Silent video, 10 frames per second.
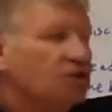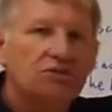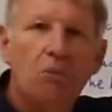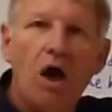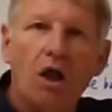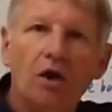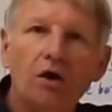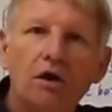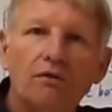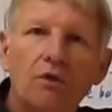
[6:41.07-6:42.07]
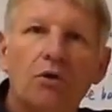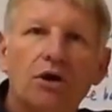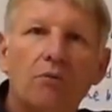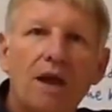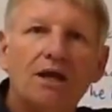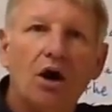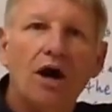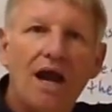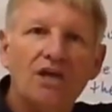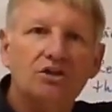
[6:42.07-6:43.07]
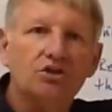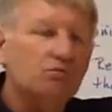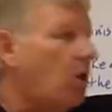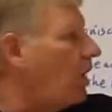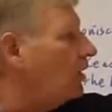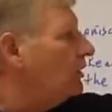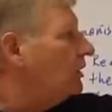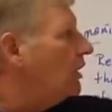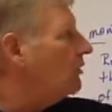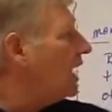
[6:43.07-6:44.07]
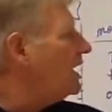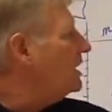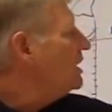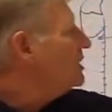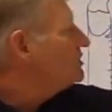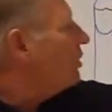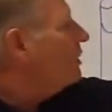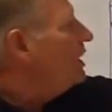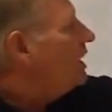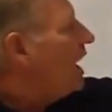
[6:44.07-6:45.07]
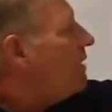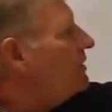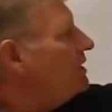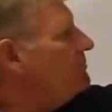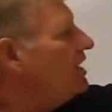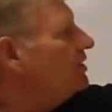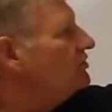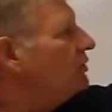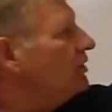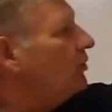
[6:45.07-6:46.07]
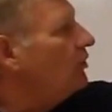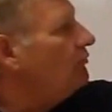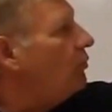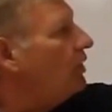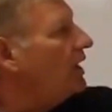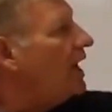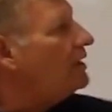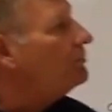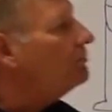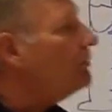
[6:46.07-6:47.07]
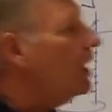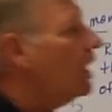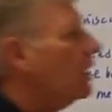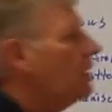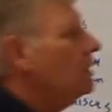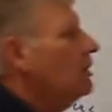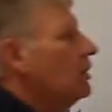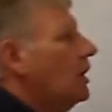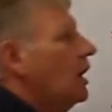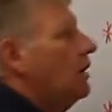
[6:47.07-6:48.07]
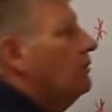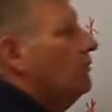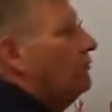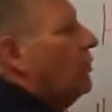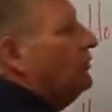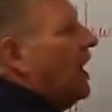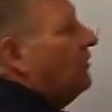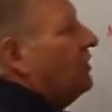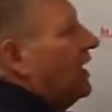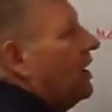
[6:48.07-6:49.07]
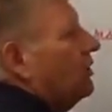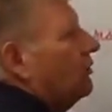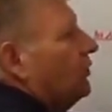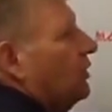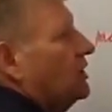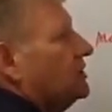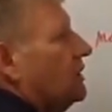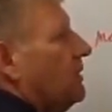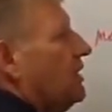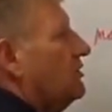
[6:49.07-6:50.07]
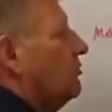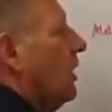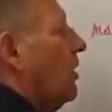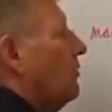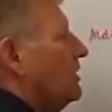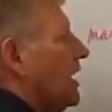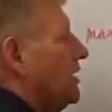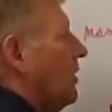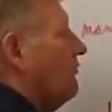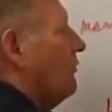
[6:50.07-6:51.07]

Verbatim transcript: to smaller, then we're going to make our answer smaller, okay? So how many meters are equal to 48, uh, uh, 4,830 centimeters? Well, we take our